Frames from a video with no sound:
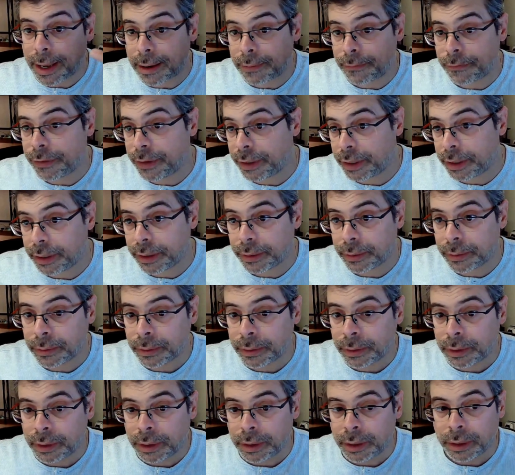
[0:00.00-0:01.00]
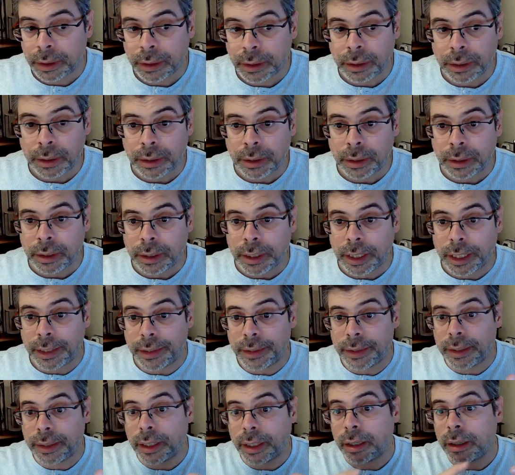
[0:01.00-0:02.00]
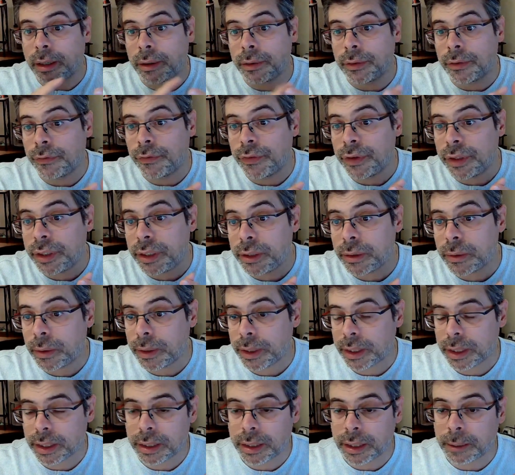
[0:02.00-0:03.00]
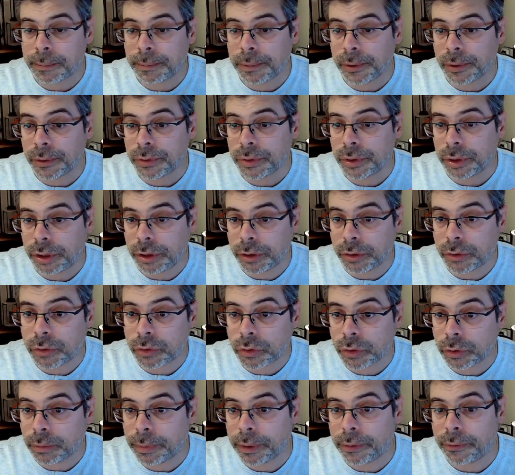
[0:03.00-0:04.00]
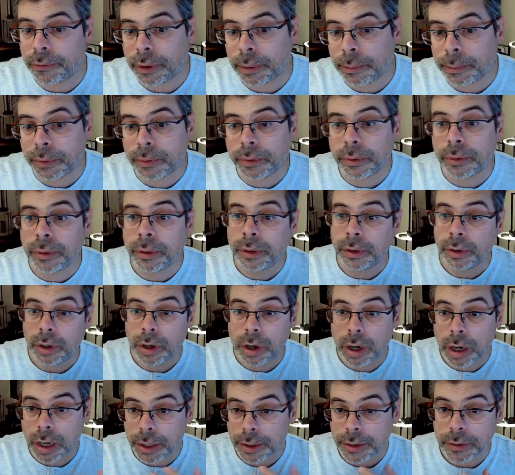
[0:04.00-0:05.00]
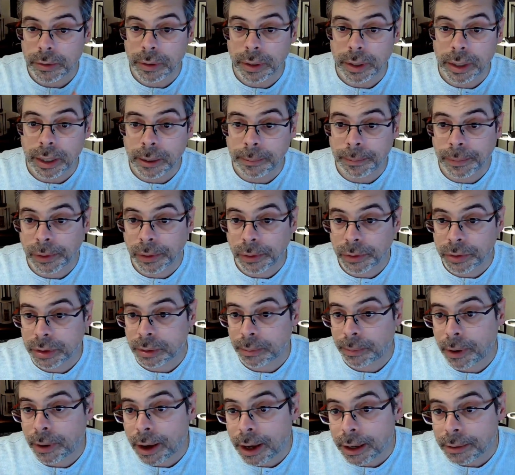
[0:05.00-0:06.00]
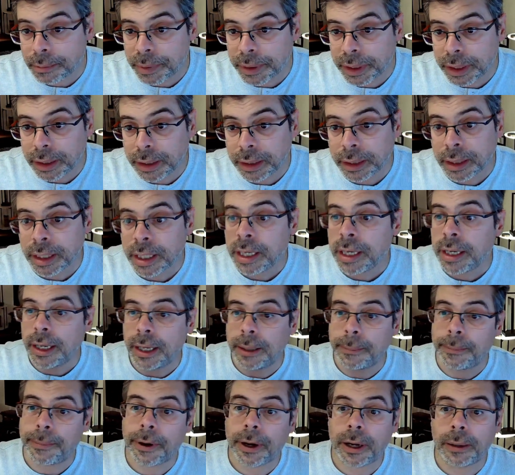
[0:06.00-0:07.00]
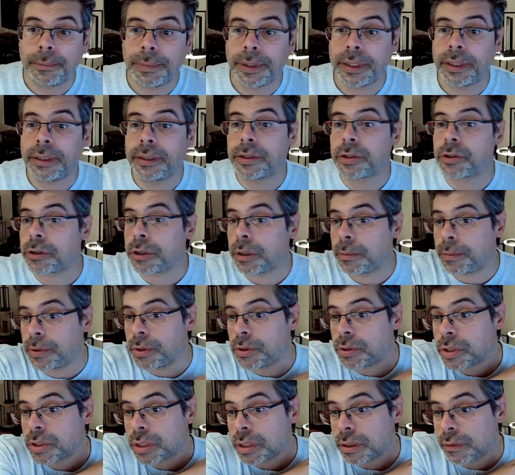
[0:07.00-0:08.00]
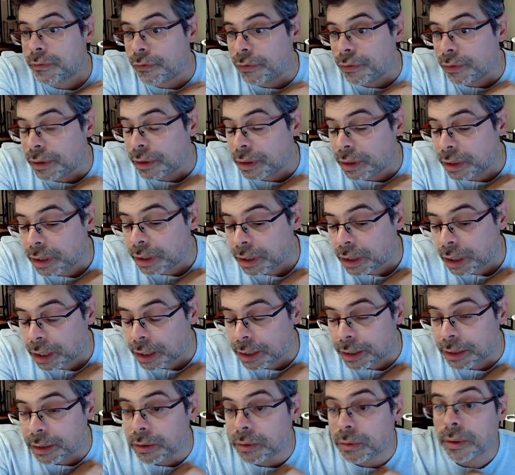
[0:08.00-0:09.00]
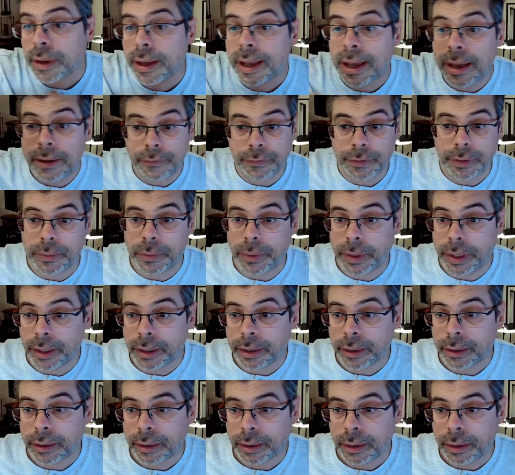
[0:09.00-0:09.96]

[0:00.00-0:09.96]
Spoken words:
and video. And the video I can upload to YouTube and Rumble. Audio I upload to Podbean, and Podbean distributes the audio everywhere.